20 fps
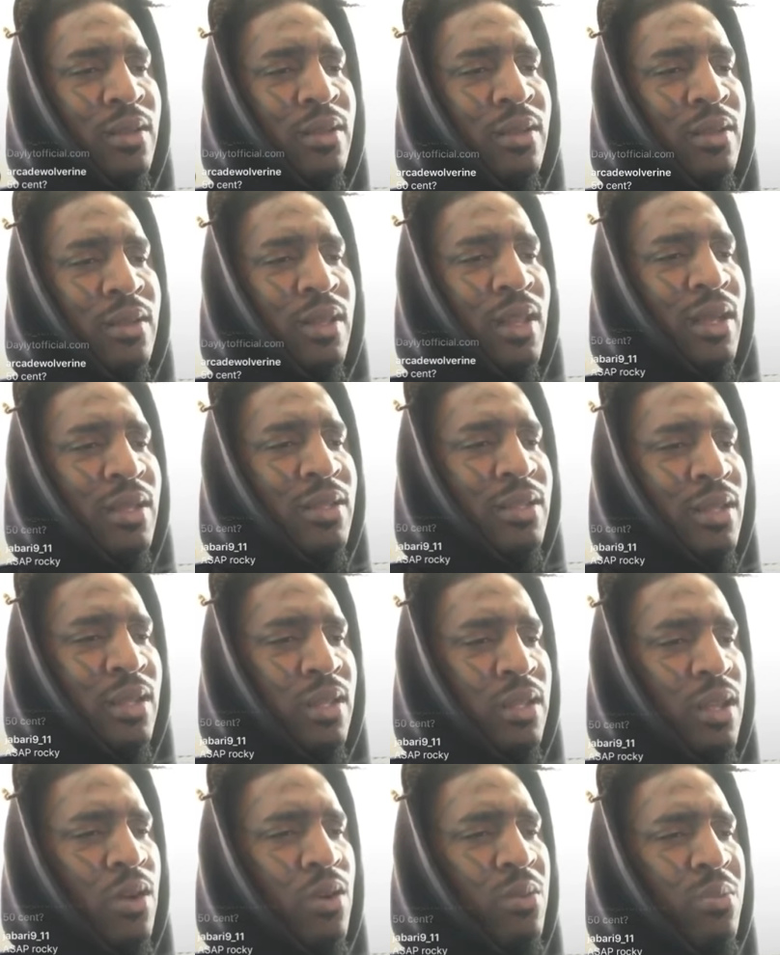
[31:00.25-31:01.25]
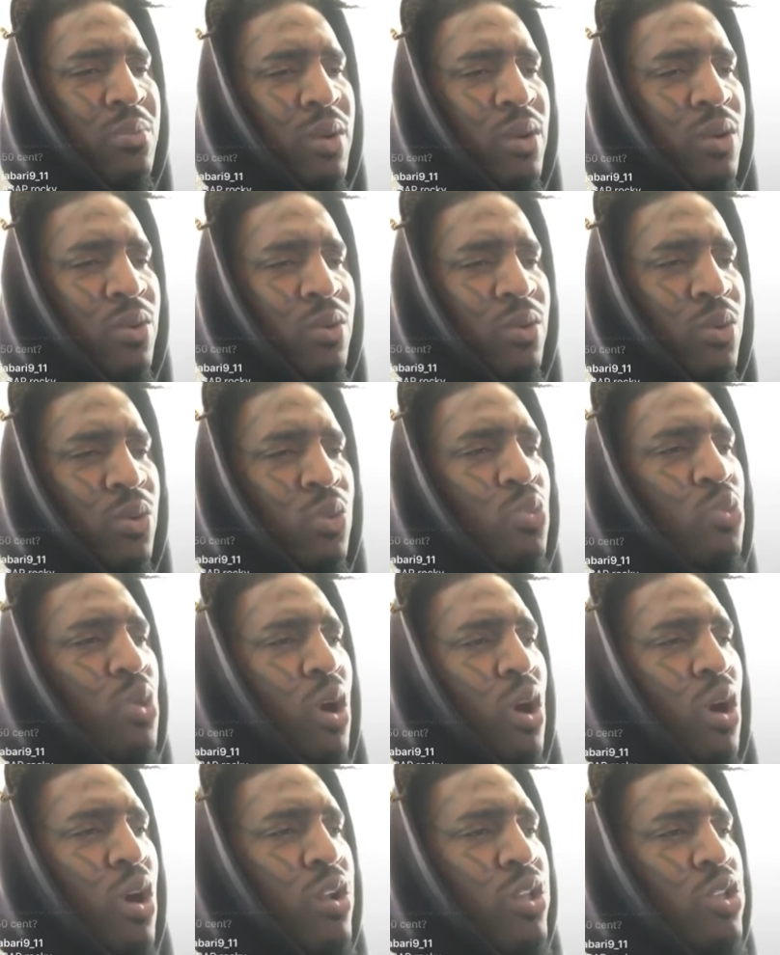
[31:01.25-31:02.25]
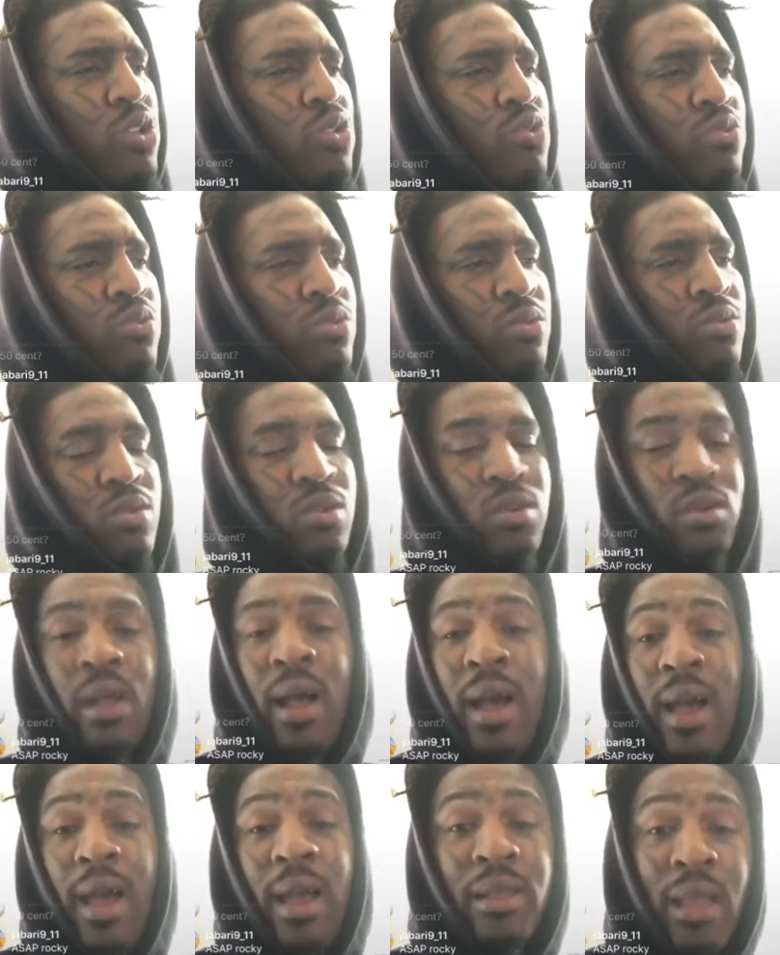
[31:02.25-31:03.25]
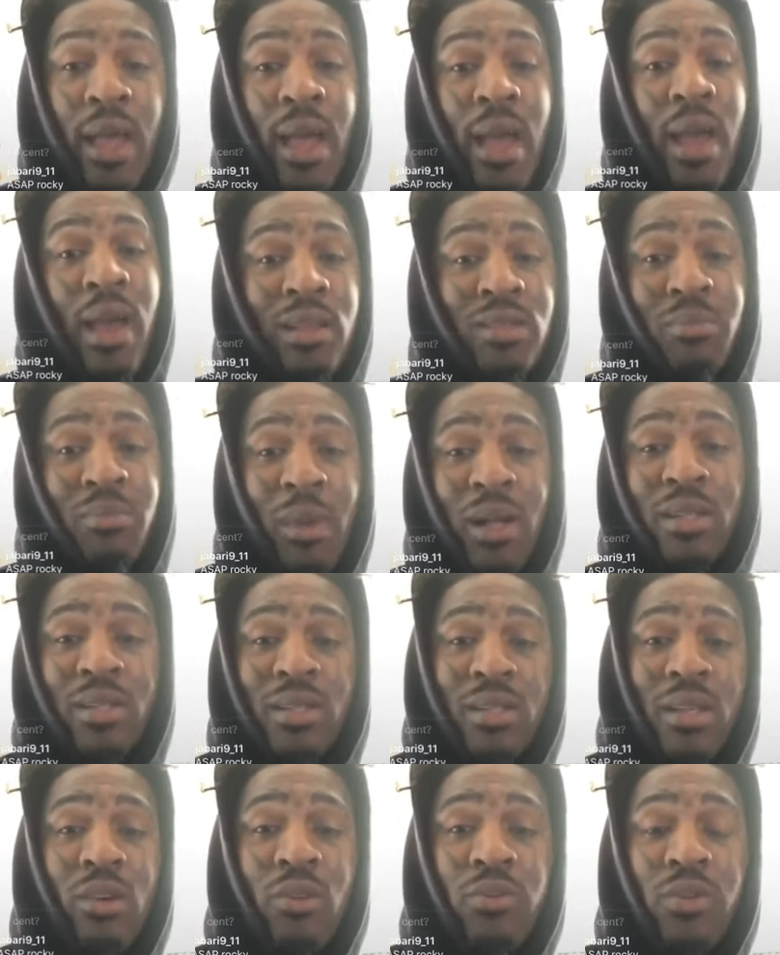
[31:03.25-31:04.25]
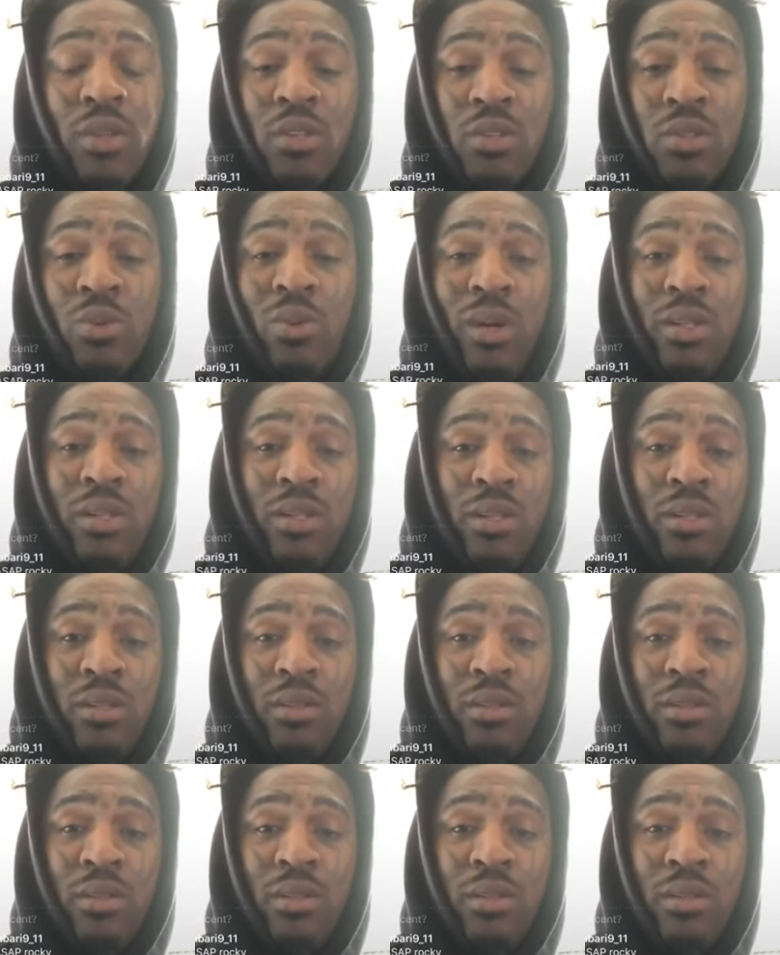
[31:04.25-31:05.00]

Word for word: and I said, yo, bro, who are you? God had to ask myself this question.